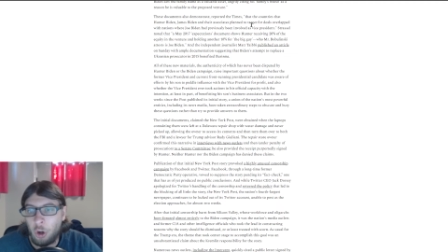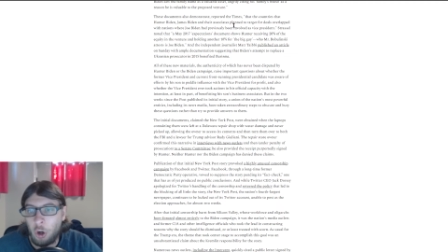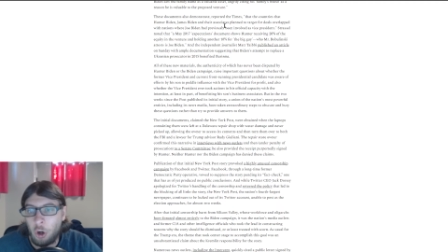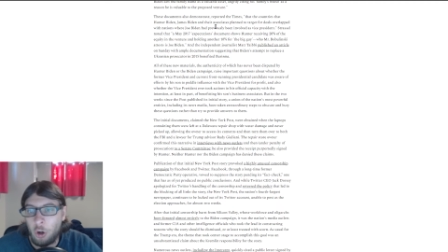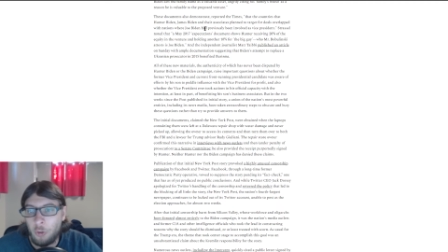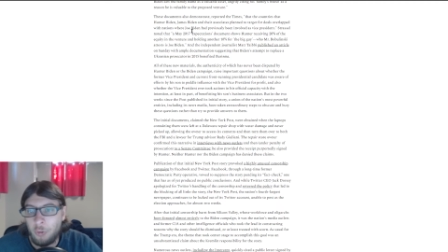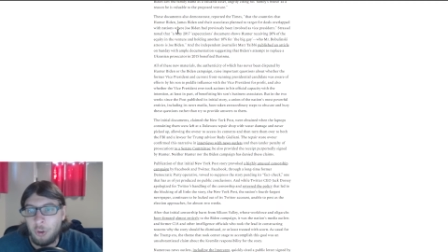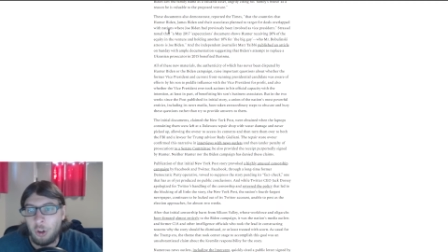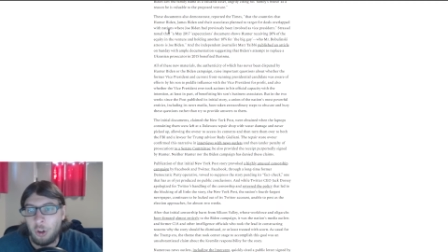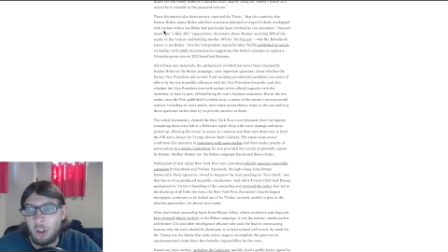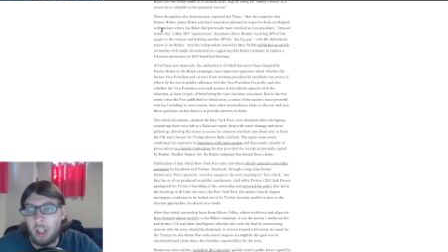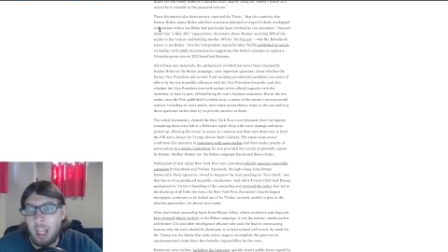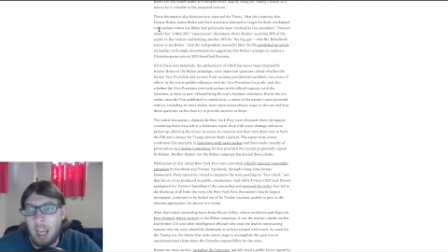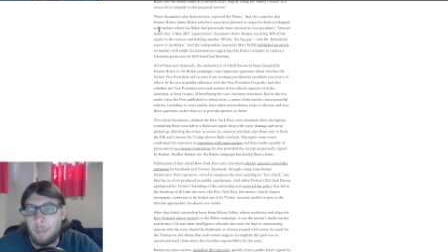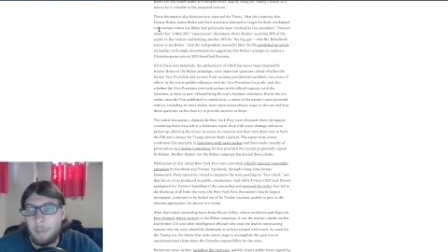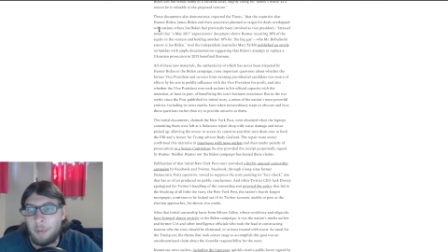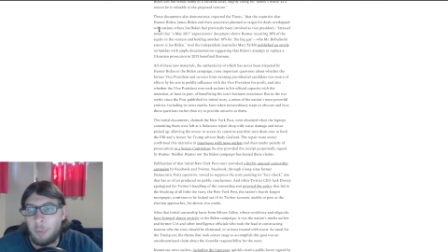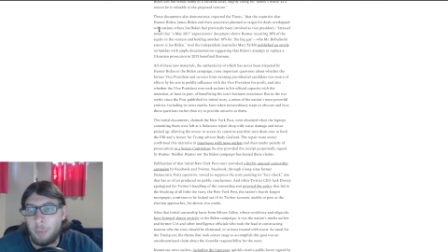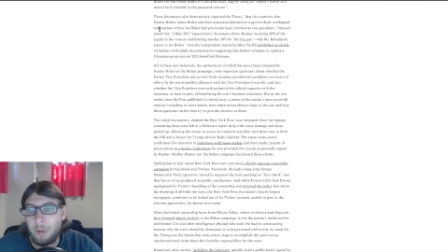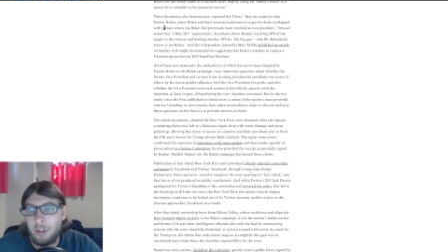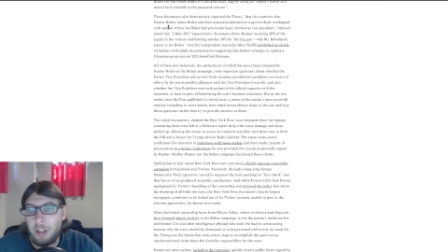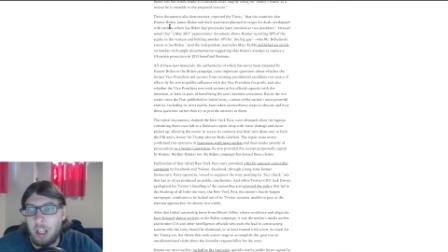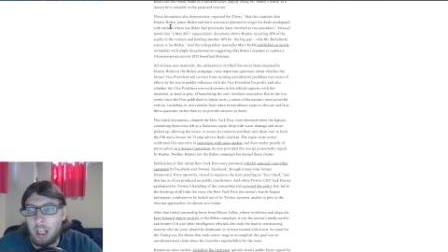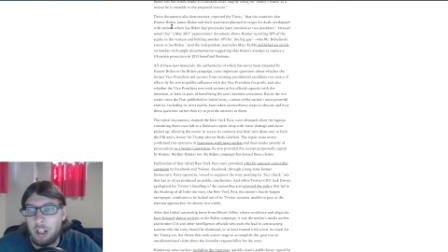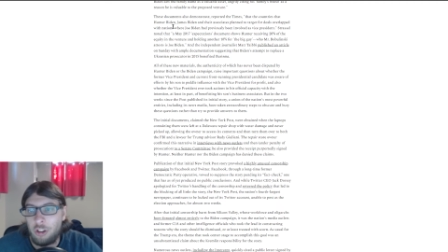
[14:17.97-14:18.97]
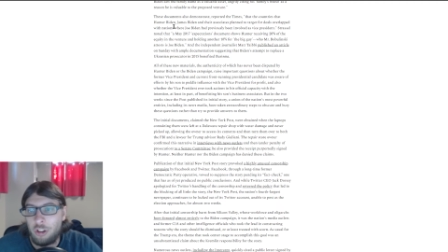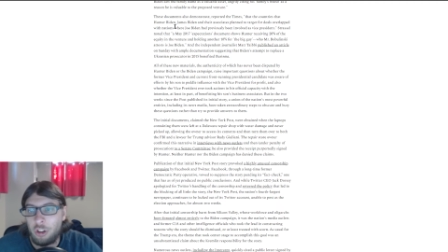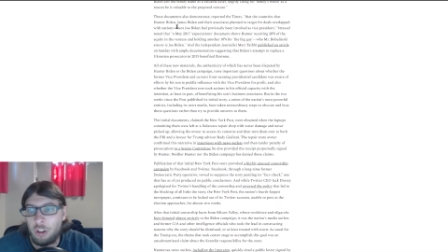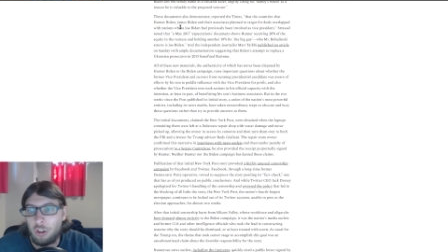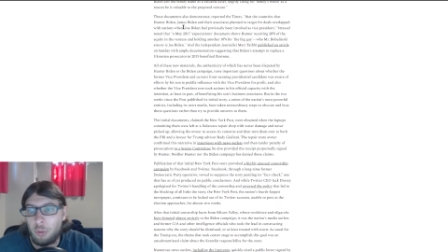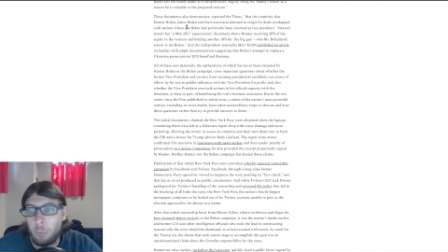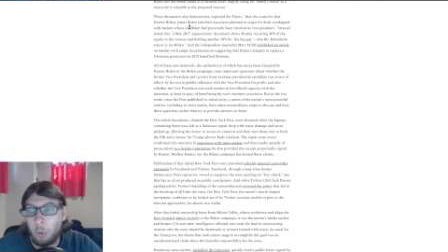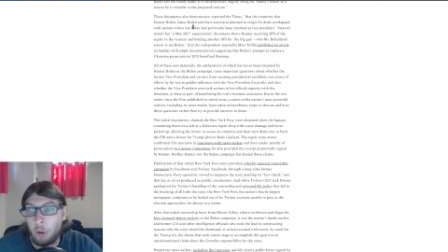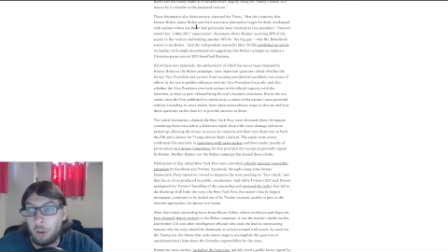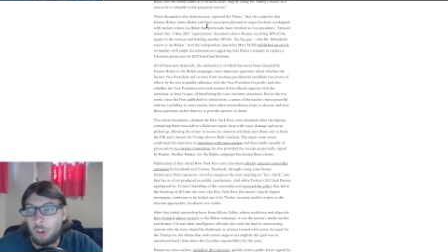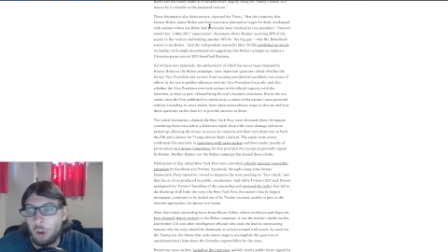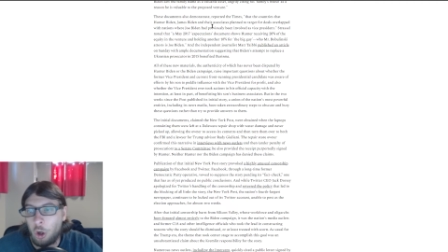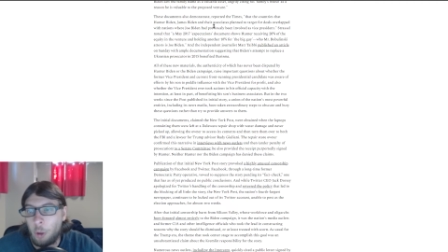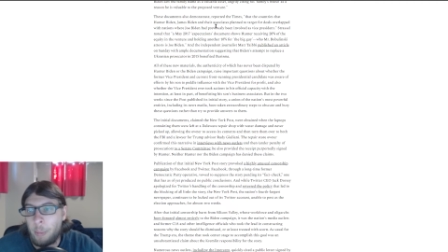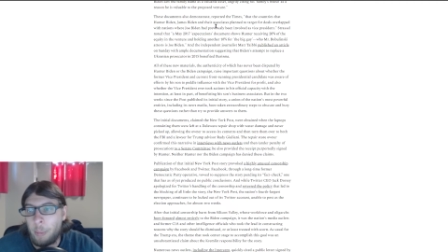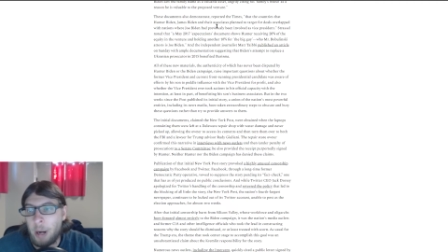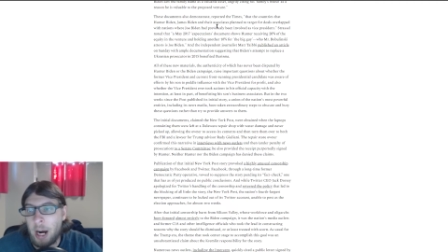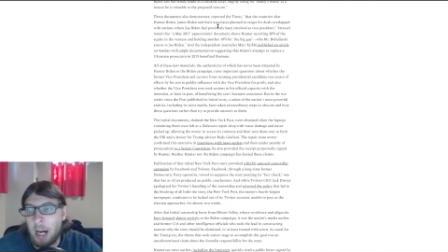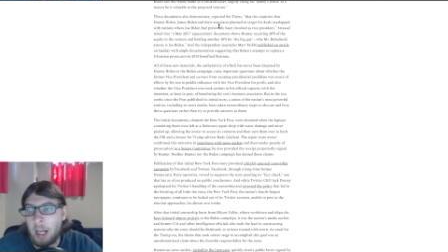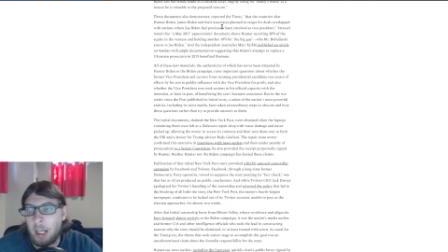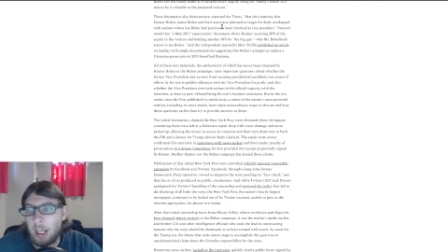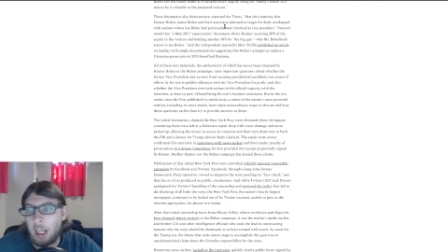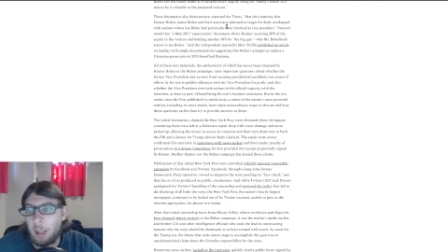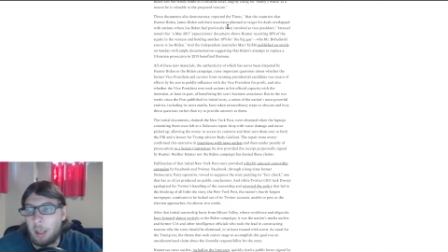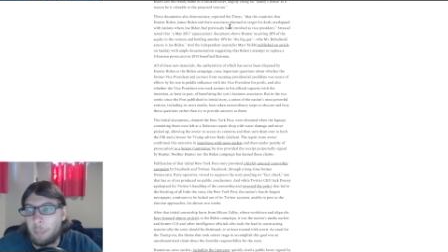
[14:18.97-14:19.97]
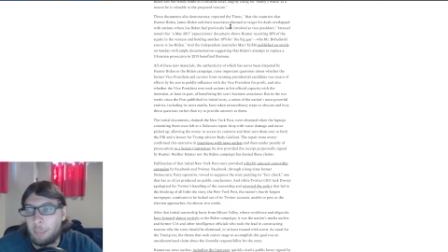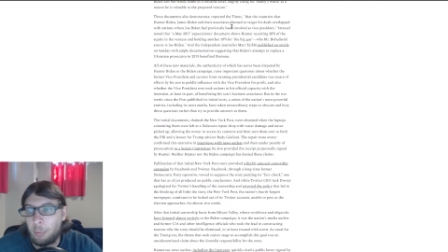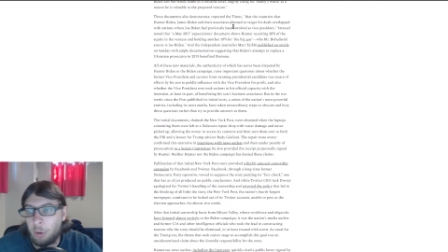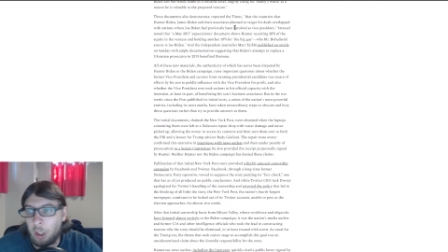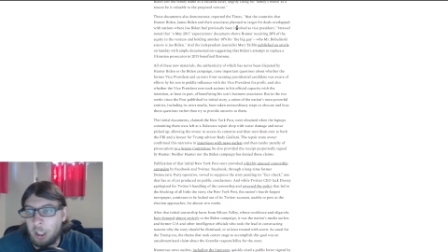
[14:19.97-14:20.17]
overlapped with nations where Joe Biden had